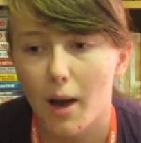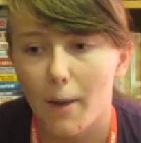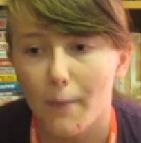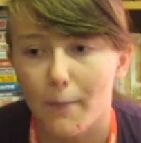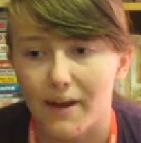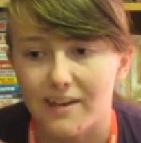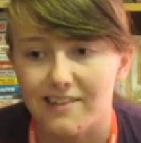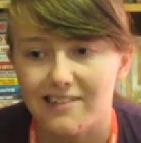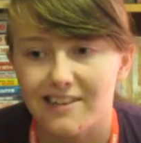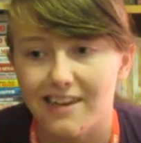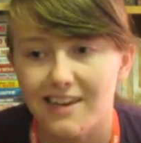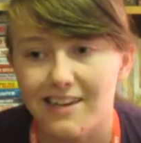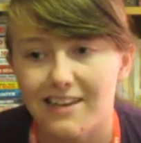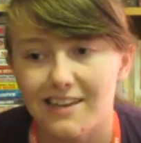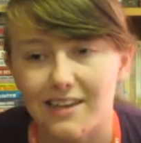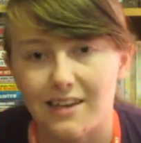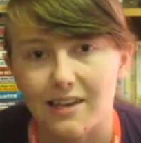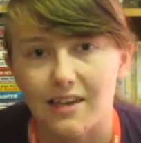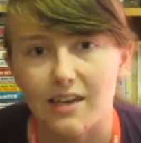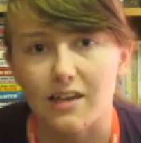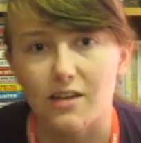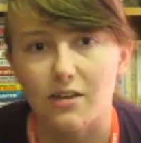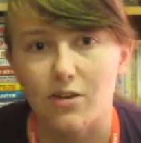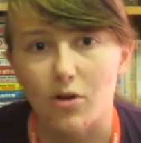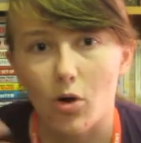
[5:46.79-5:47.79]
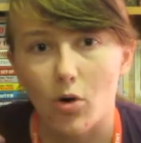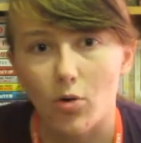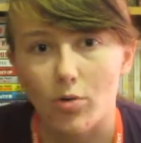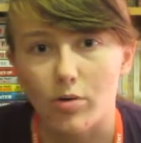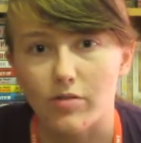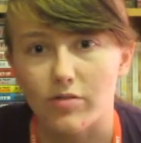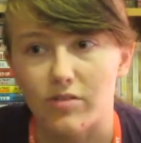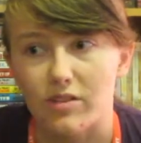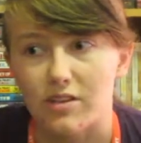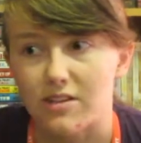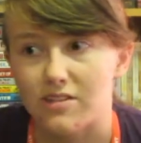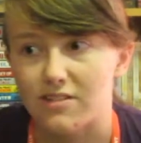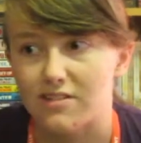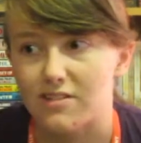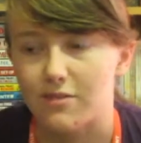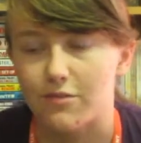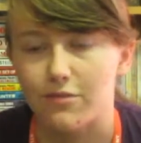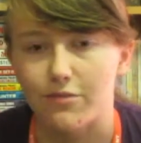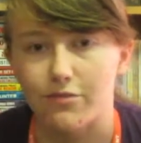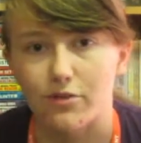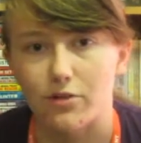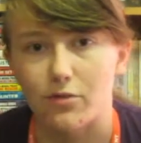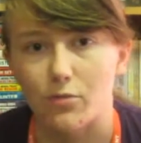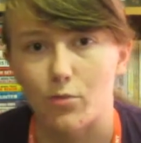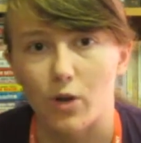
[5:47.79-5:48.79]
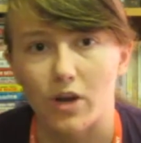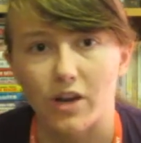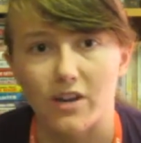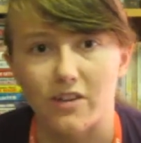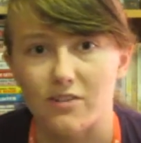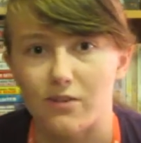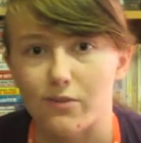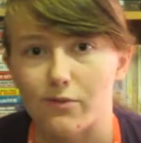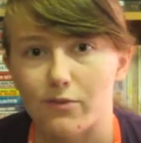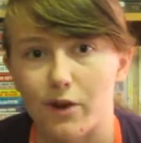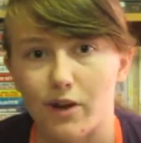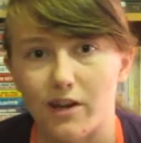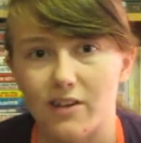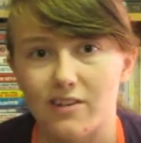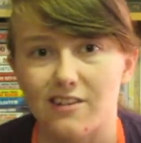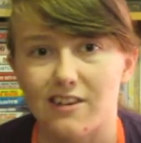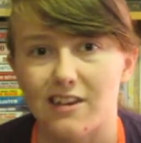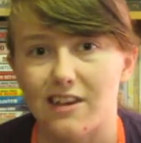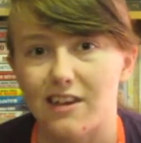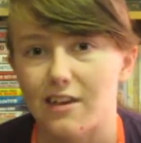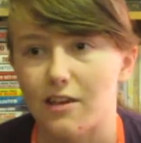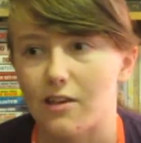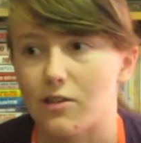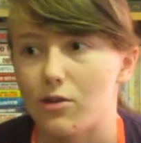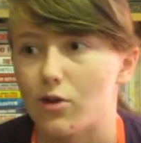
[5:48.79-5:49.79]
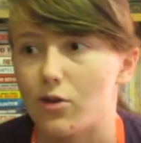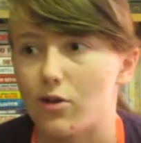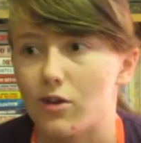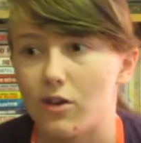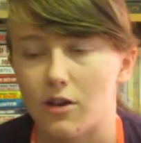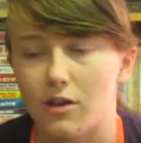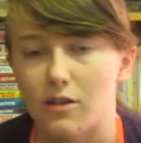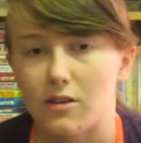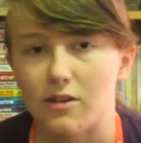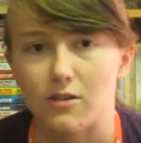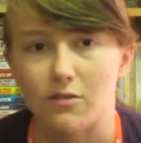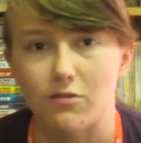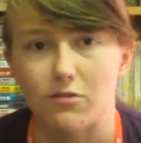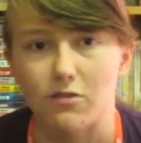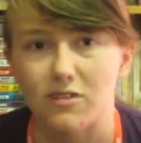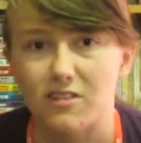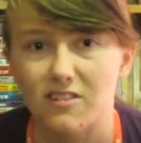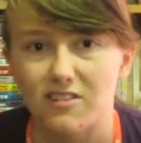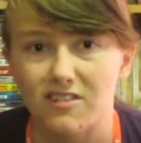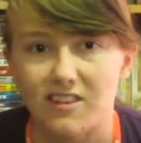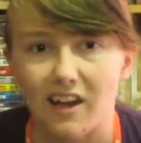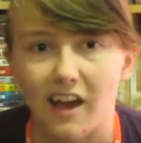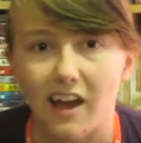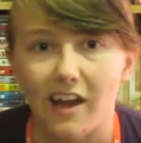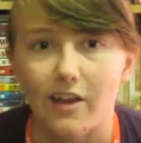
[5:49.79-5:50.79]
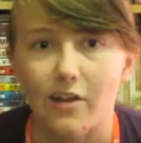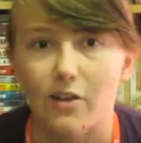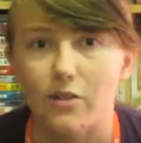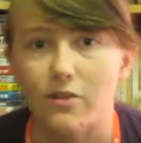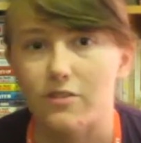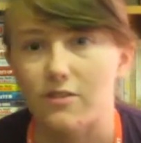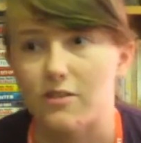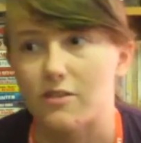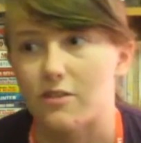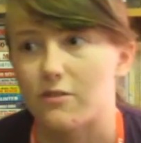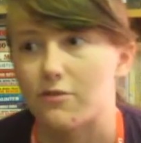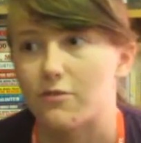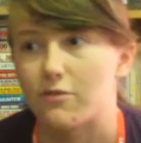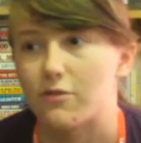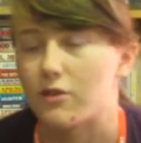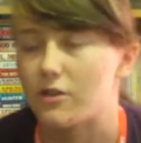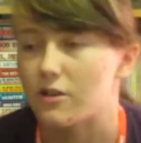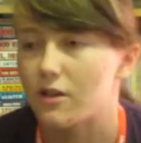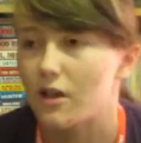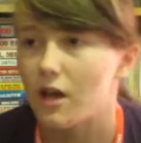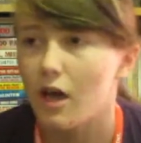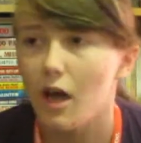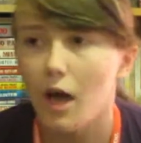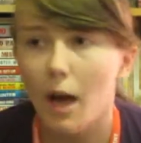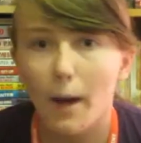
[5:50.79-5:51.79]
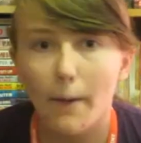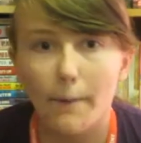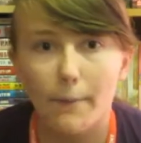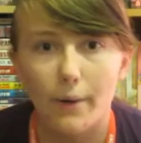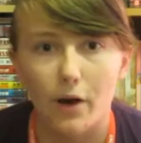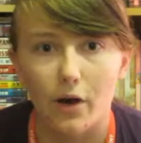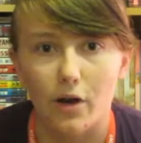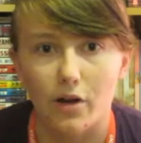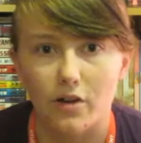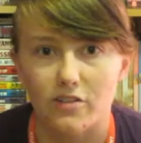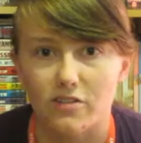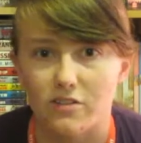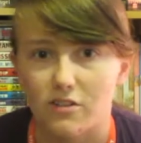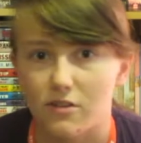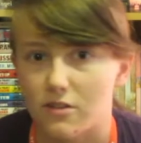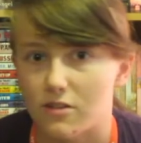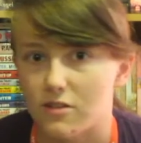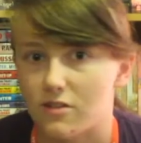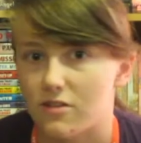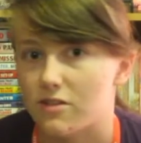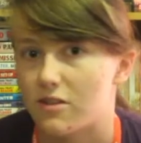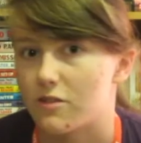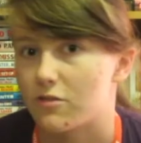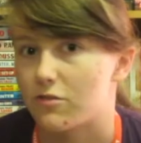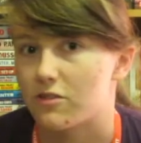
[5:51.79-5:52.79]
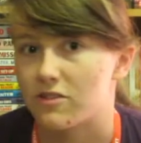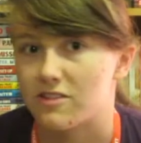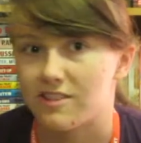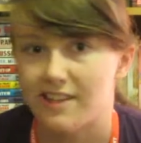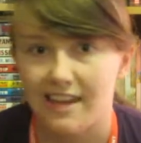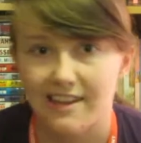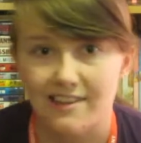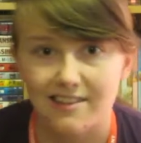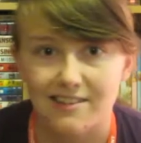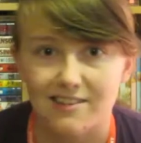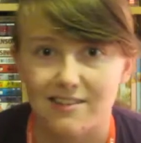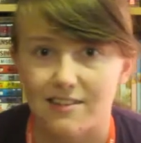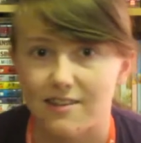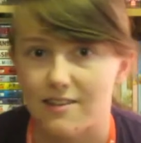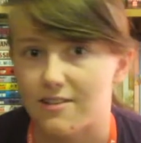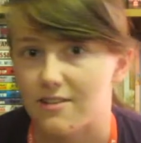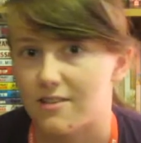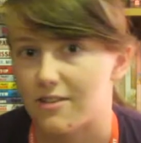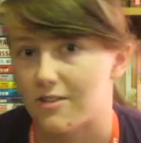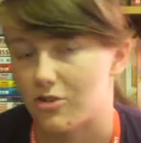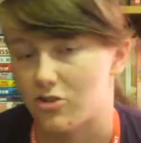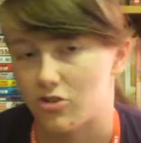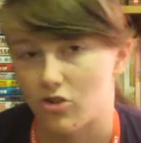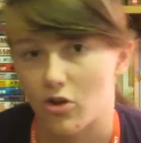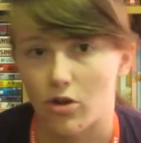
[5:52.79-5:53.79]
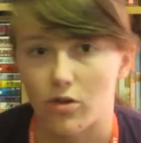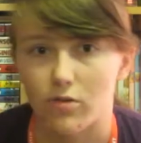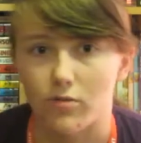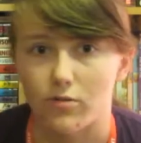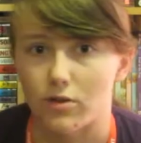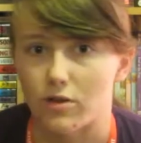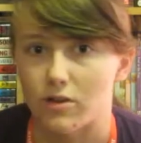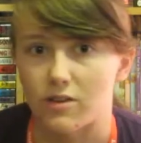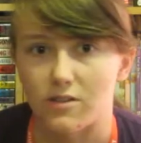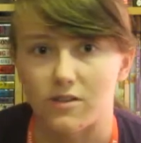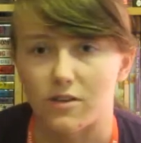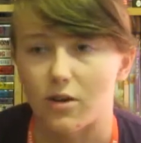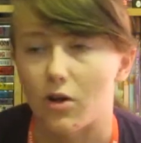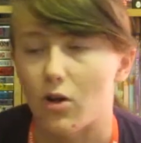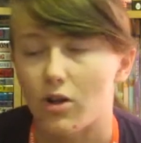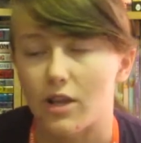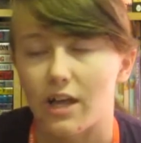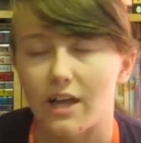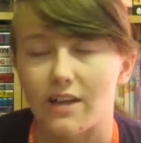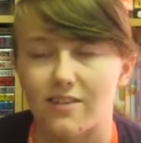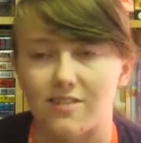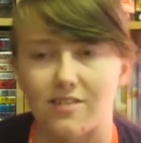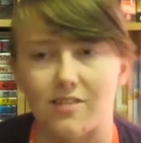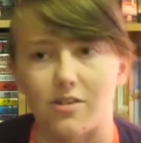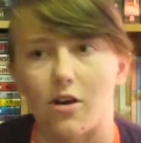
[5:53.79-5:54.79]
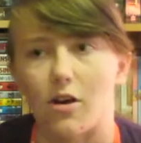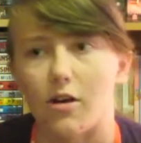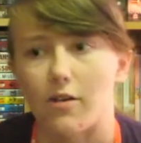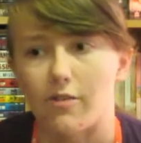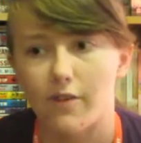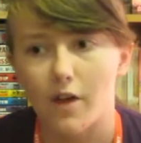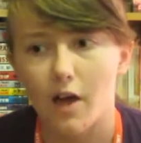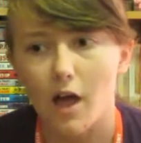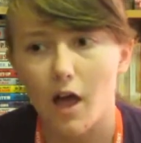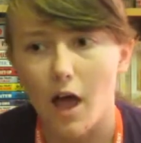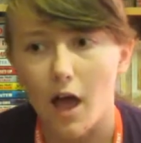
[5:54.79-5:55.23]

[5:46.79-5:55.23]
By taking in all of these different ways of writing and looking at the different styles, the different persons, the different tenses and genres and all that stuff,